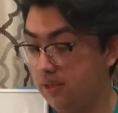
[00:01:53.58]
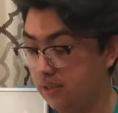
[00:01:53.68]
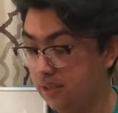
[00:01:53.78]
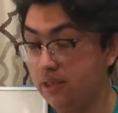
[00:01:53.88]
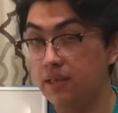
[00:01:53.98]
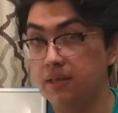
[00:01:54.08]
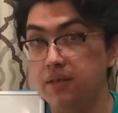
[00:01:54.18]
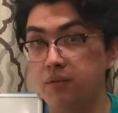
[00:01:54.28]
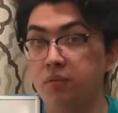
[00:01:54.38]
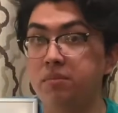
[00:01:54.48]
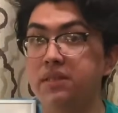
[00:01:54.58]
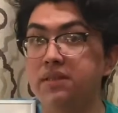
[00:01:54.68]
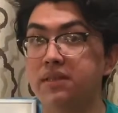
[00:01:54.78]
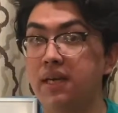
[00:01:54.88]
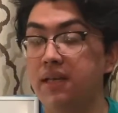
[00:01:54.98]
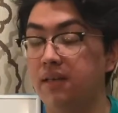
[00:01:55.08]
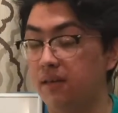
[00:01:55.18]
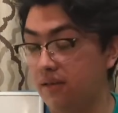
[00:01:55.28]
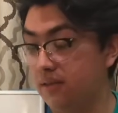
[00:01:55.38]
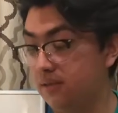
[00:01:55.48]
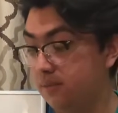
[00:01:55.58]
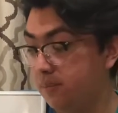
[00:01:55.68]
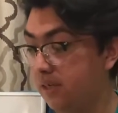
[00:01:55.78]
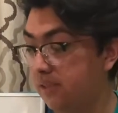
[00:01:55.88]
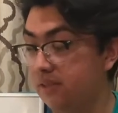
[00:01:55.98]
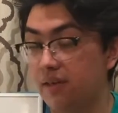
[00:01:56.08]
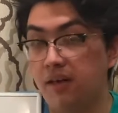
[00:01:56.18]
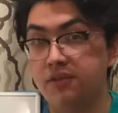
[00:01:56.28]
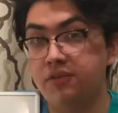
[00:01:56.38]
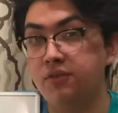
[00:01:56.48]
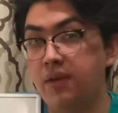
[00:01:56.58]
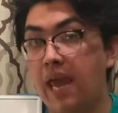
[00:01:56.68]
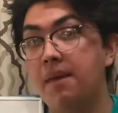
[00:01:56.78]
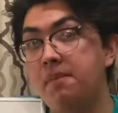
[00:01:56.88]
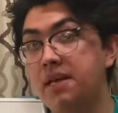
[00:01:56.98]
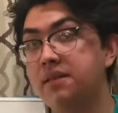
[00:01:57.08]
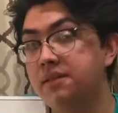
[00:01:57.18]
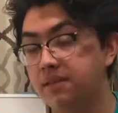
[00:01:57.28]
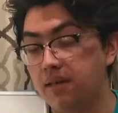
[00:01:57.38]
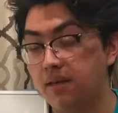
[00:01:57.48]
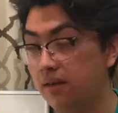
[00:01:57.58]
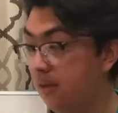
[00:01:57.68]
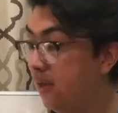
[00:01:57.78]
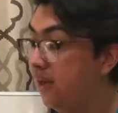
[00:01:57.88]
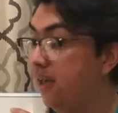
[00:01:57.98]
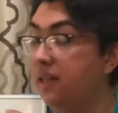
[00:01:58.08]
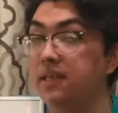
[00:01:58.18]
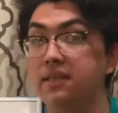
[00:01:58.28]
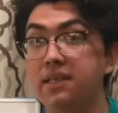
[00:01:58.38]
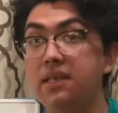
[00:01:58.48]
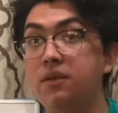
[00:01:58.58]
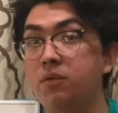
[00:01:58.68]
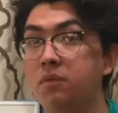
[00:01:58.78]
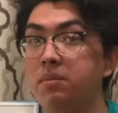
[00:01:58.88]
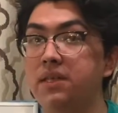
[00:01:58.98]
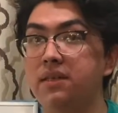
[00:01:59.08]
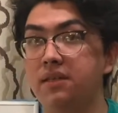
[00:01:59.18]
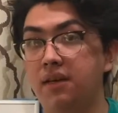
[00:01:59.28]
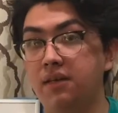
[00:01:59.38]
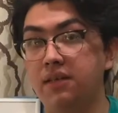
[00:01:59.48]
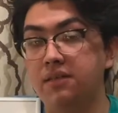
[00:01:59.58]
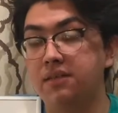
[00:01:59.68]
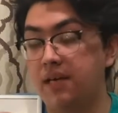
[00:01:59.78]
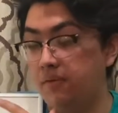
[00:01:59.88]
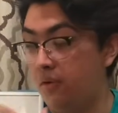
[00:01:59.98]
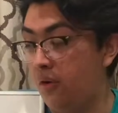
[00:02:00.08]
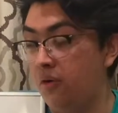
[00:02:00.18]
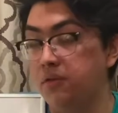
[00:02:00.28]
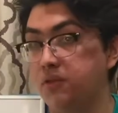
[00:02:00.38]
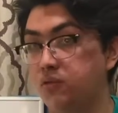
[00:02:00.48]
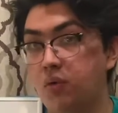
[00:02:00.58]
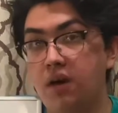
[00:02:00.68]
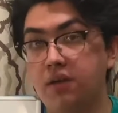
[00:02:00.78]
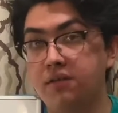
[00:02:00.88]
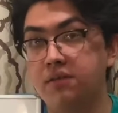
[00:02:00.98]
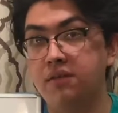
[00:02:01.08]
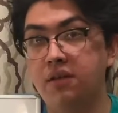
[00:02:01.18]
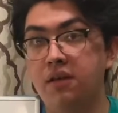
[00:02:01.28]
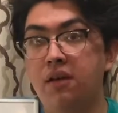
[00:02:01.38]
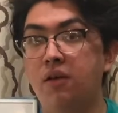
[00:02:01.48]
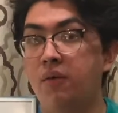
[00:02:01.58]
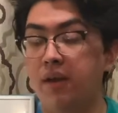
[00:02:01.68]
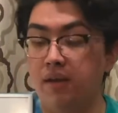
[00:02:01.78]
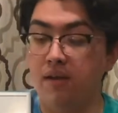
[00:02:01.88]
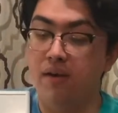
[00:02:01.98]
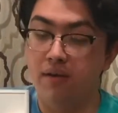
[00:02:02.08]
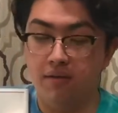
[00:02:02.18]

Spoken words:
E would be the second youngest because it cuts through A, B, and C, and then D would be the youngest out of all these rocks right here.